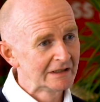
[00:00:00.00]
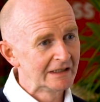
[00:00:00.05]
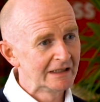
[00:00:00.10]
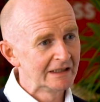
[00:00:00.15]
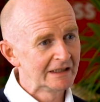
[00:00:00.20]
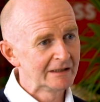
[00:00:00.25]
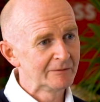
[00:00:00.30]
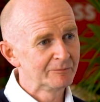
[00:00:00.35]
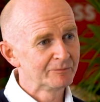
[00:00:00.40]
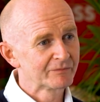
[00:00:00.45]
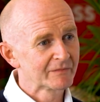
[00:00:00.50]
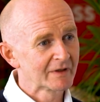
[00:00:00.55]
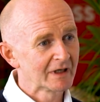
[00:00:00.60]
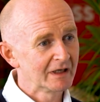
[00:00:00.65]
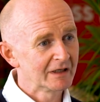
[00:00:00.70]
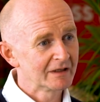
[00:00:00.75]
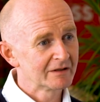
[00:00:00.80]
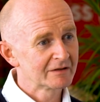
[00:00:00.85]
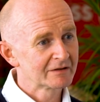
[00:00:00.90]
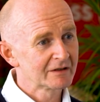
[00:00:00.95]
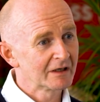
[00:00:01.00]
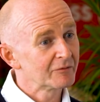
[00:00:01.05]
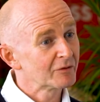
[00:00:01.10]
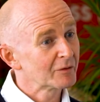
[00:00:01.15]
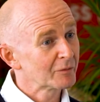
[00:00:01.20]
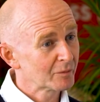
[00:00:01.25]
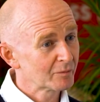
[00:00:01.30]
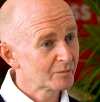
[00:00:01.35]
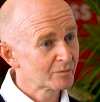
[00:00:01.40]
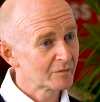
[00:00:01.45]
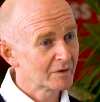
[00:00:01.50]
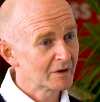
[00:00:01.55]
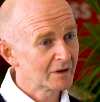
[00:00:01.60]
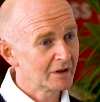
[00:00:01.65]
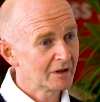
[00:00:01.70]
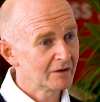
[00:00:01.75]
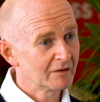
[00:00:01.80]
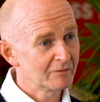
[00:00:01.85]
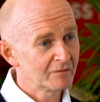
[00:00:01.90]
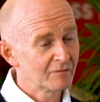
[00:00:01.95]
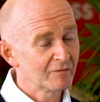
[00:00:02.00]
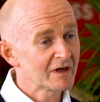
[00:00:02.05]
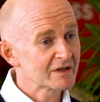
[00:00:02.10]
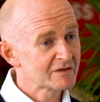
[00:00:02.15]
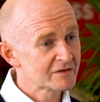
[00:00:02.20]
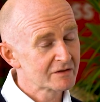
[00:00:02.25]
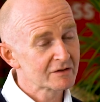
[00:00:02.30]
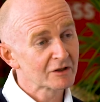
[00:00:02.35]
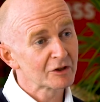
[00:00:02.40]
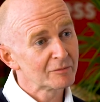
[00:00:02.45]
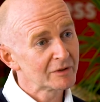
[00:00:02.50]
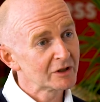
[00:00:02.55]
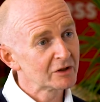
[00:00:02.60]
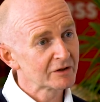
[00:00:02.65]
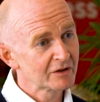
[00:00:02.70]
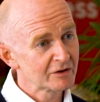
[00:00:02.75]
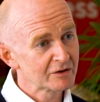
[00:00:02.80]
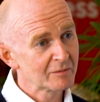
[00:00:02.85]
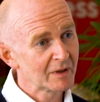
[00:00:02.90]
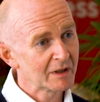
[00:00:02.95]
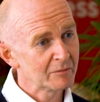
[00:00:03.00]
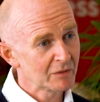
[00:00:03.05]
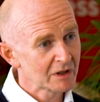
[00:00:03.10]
um, and, and the, the, investors are going to be looking to make